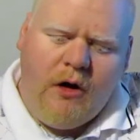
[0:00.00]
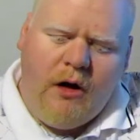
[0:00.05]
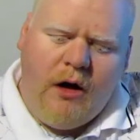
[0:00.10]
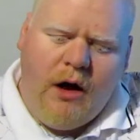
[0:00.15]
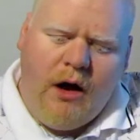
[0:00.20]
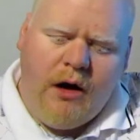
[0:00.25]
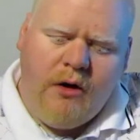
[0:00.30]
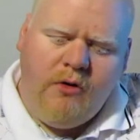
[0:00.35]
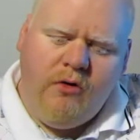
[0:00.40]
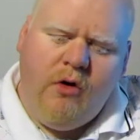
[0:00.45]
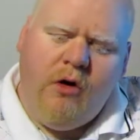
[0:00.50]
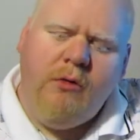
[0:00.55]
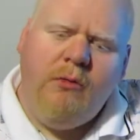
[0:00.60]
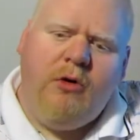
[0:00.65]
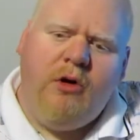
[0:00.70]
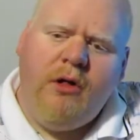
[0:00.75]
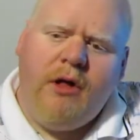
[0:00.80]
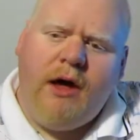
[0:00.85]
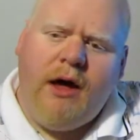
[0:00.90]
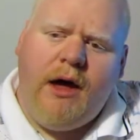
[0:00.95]

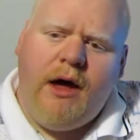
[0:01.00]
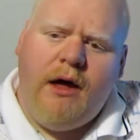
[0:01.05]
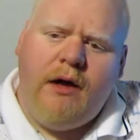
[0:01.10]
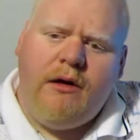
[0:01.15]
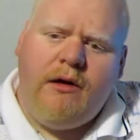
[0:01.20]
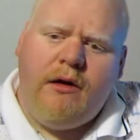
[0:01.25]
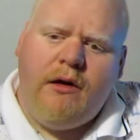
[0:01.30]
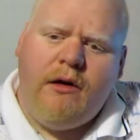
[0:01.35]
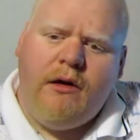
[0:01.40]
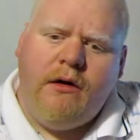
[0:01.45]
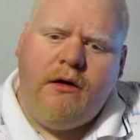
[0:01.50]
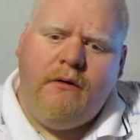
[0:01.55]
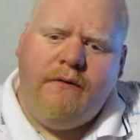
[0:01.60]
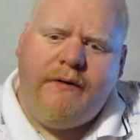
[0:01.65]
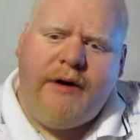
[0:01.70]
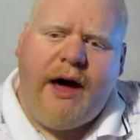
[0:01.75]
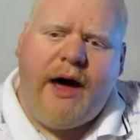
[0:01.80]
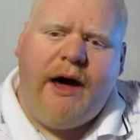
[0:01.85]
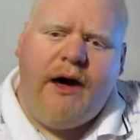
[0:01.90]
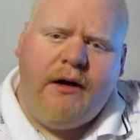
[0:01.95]
normal and
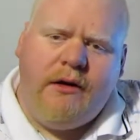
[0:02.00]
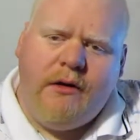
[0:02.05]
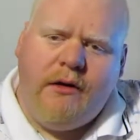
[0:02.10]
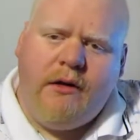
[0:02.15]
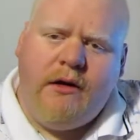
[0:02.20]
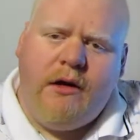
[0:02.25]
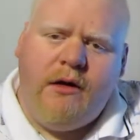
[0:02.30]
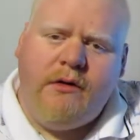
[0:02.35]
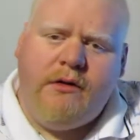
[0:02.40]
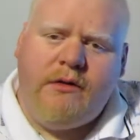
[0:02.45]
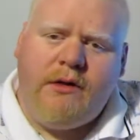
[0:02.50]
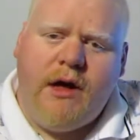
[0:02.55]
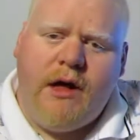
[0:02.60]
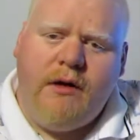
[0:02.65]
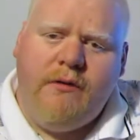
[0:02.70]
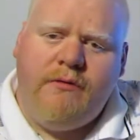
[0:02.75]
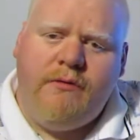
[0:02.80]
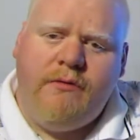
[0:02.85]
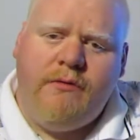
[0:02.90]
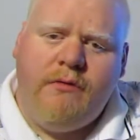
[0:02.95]
fine instead
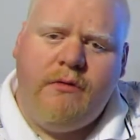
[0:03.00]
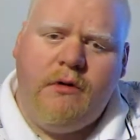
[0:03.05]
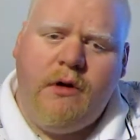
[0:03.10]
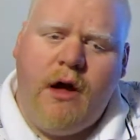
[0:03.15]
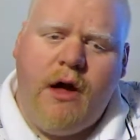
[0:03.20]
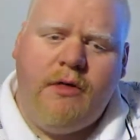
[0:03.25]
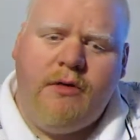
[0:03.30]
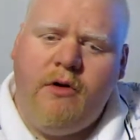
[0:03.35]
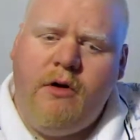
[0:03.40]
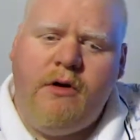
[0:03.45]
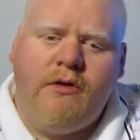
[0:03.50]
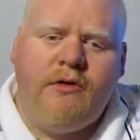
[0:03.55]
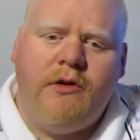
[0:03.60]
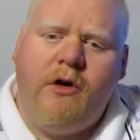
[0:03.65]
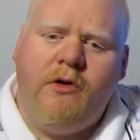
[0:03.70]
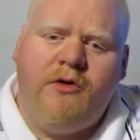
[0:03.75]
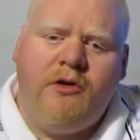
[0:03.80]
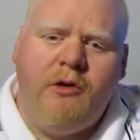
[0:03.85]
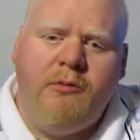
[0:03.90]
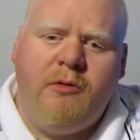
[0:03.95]
of, and there is
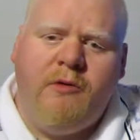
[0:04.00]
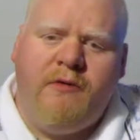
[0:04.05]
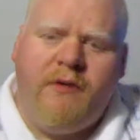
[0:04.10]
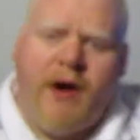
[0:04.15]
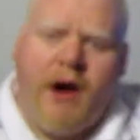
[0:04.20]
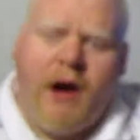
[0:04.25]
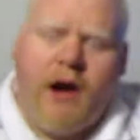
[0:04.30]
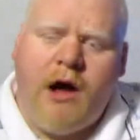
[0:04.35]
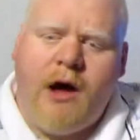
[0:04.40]
no super fine